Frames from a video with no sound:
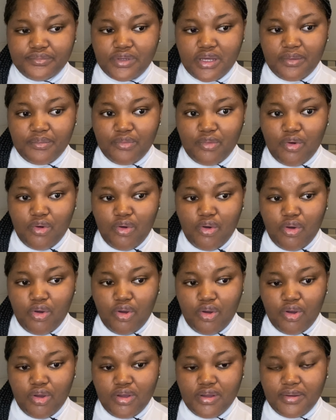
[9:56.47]

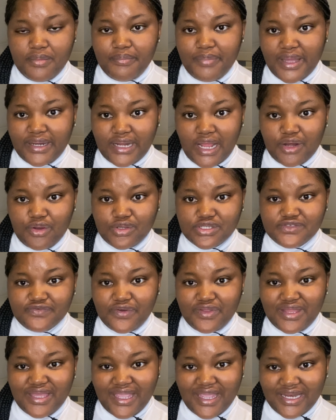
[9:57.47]
more Panados
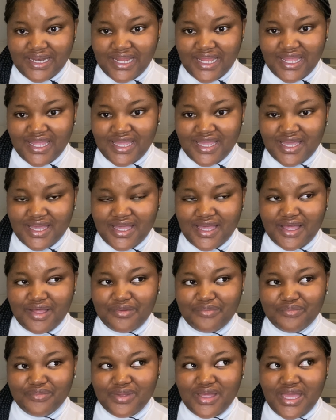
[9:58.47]
for the headache,
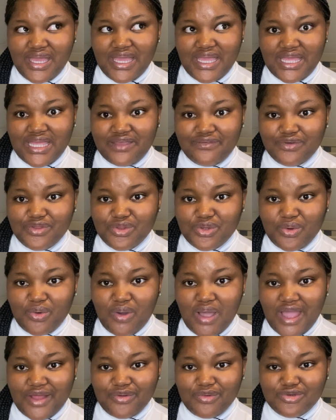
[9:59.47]
even though
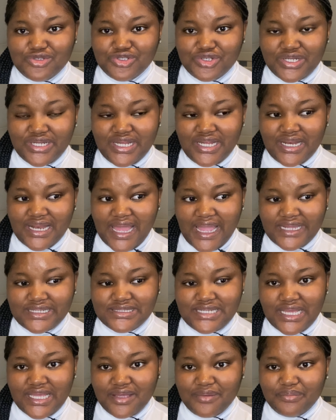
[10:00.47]
I don't really like
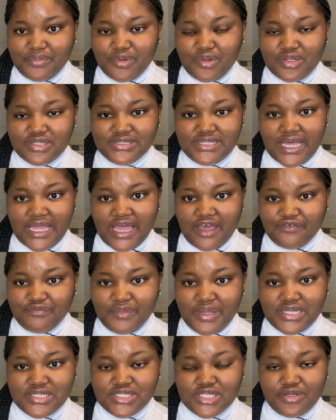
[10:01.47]
taking pills like I've
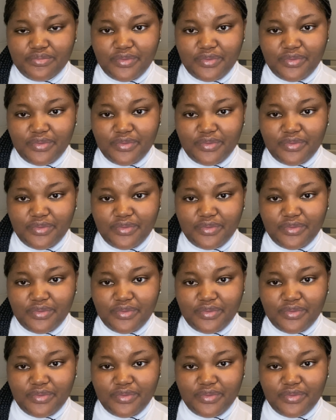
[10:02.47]
mentioned